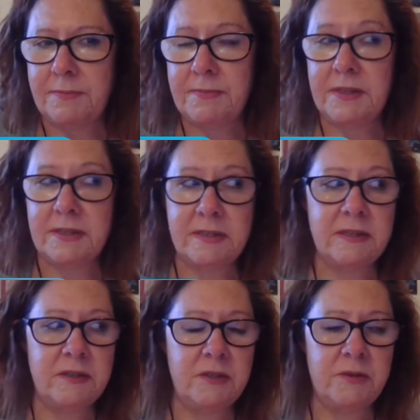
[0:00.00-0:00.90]
This is
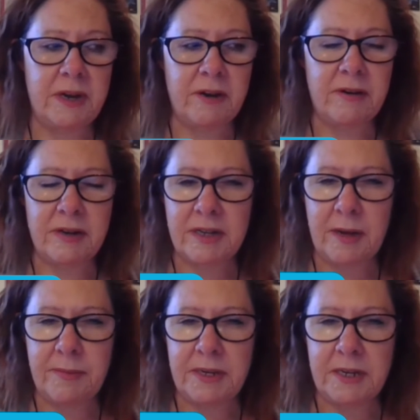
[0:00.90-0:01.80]
a new era
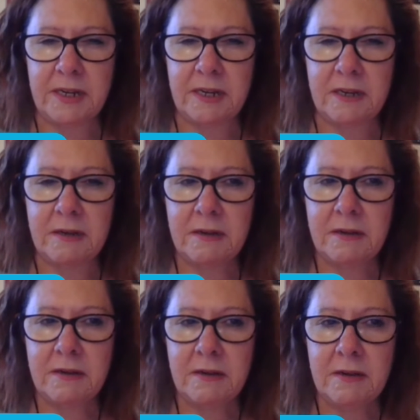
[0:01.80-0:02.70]
coming in
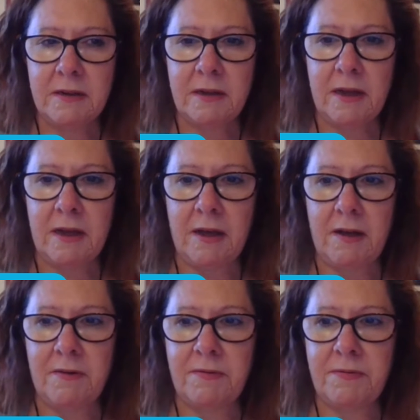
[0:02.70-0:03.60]

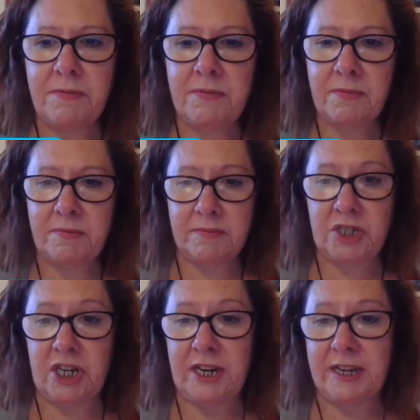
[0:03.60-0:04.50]
of
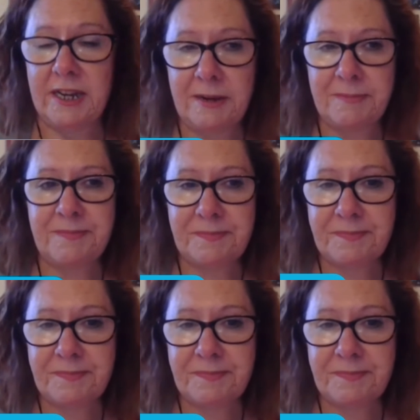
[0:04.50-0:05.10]
shaking up